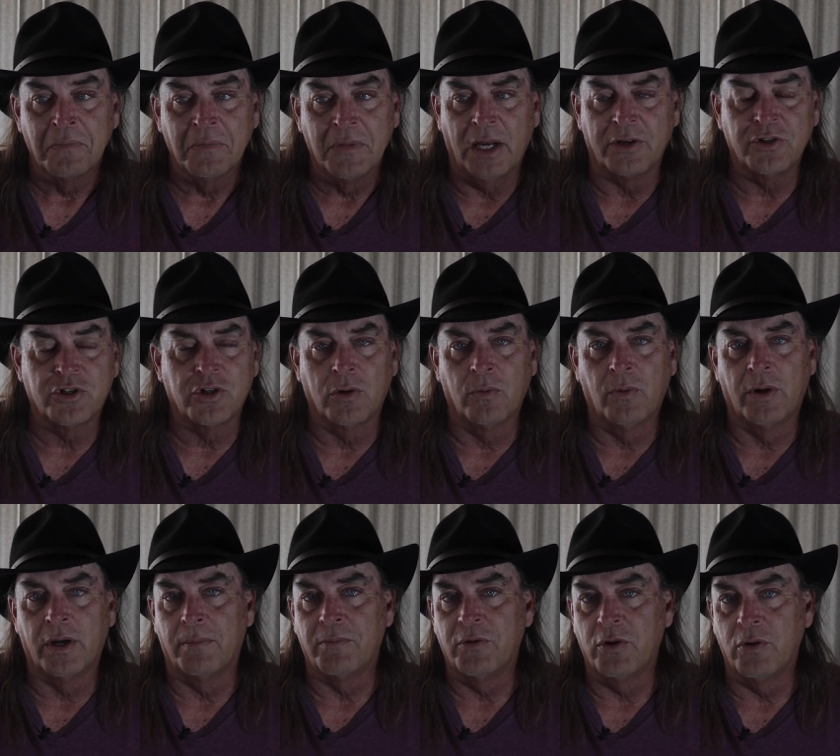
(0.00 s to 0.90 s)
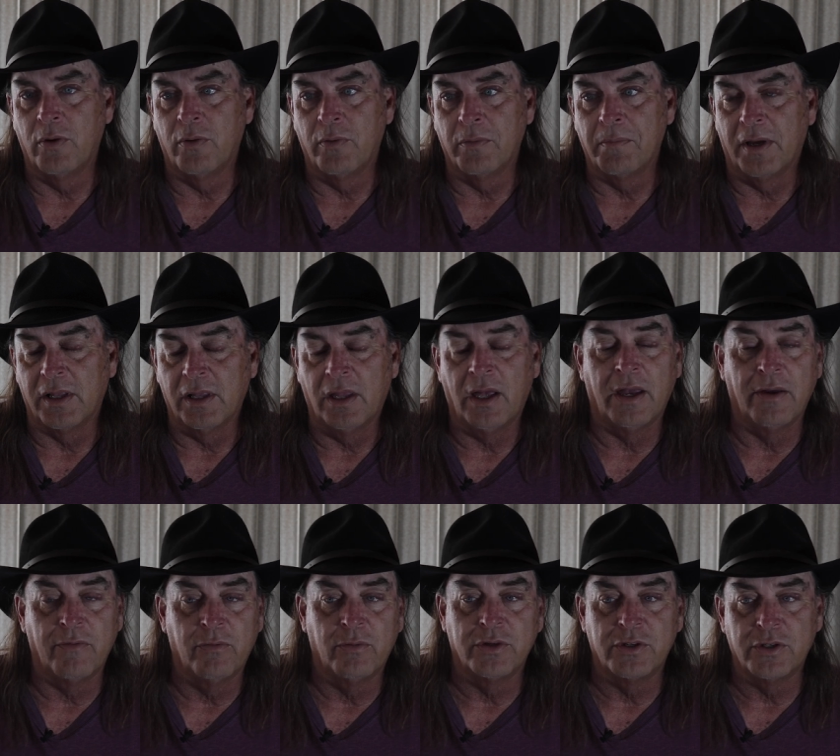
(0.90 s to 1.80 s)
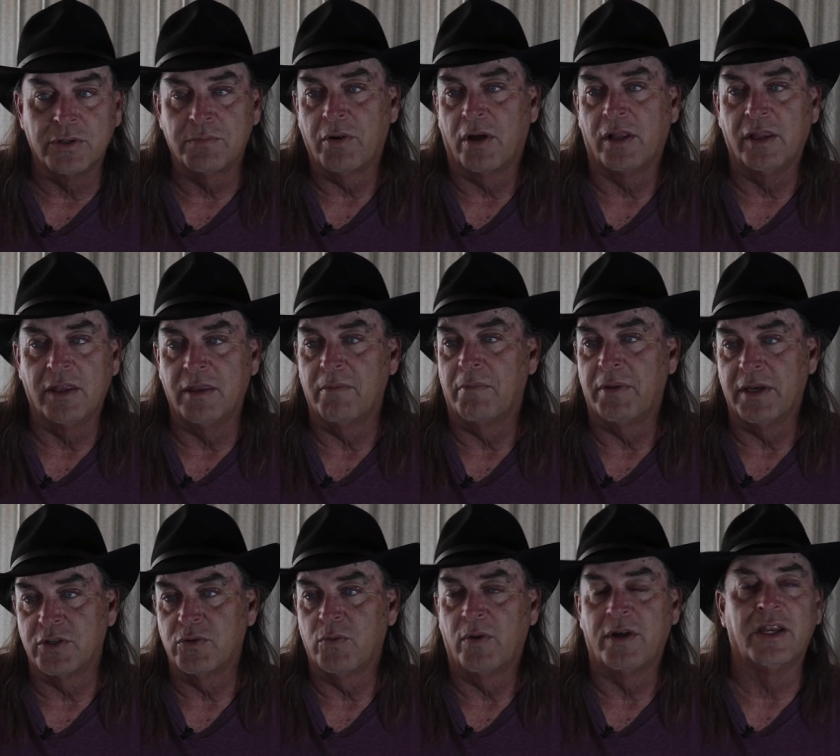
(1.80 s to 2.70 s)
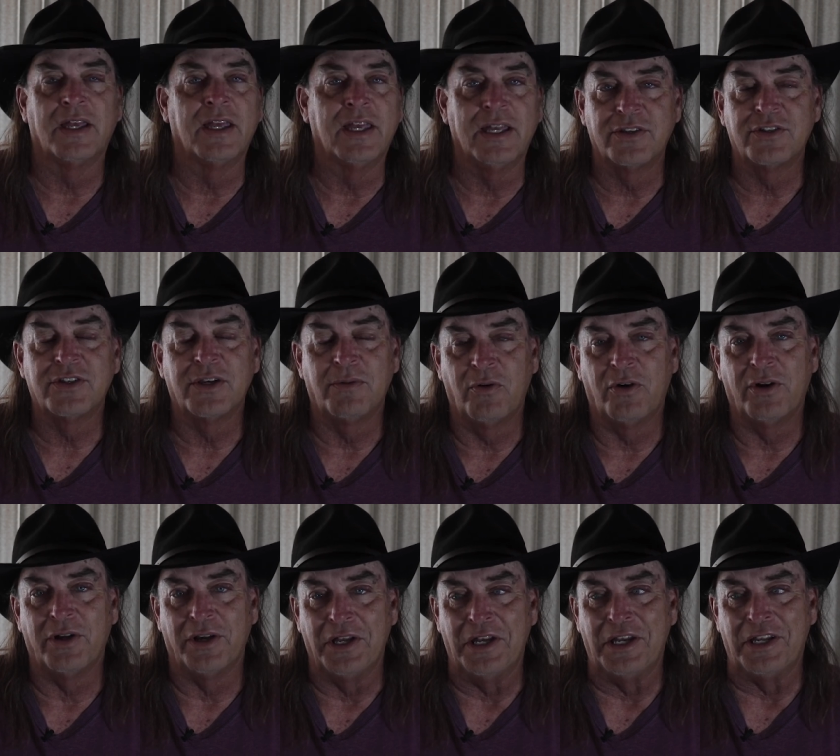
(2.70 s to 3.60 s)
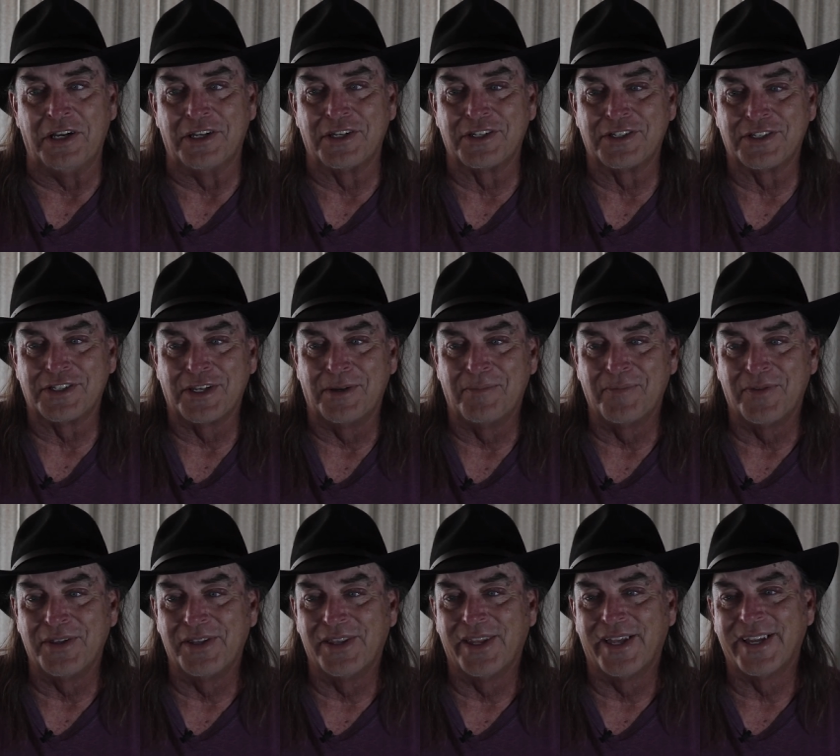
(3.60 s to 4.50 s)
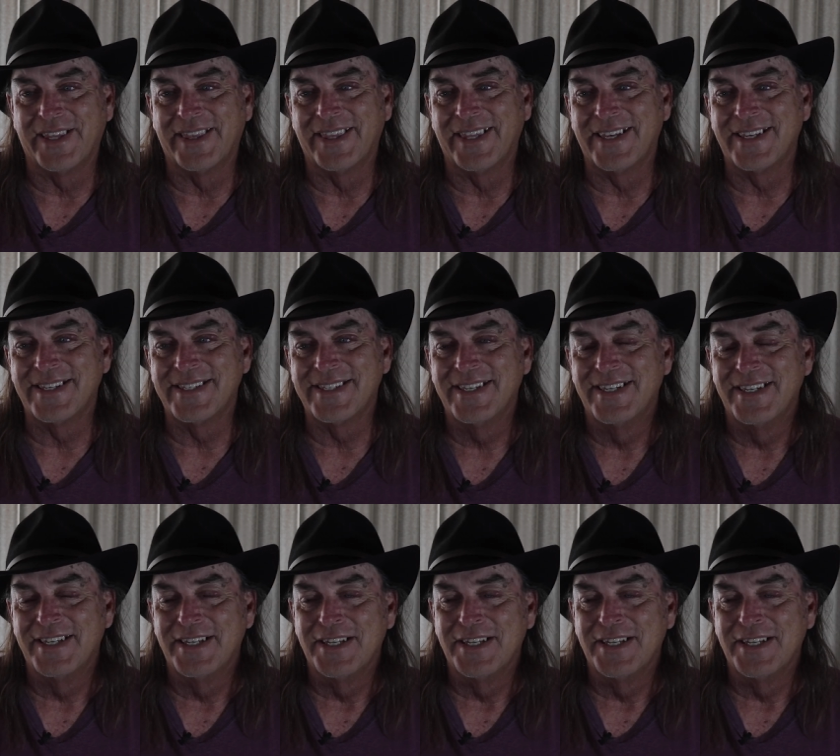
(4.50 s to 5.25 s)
Not sure what I'm doing with my life, which is probably the best way to get someone into something like this.